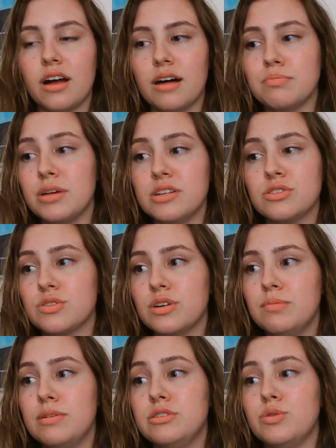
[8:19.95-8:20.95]
up
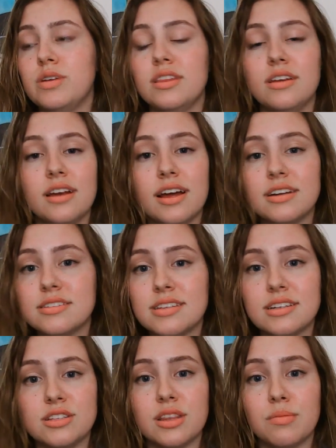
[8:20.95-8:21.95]
history between the United
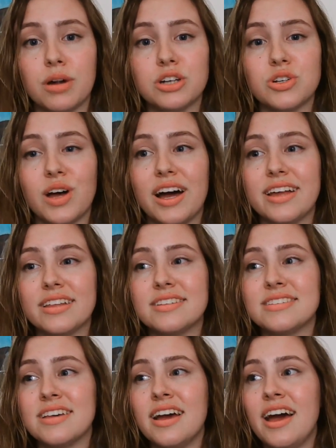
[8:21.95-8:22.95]
States and the Marshall Islands.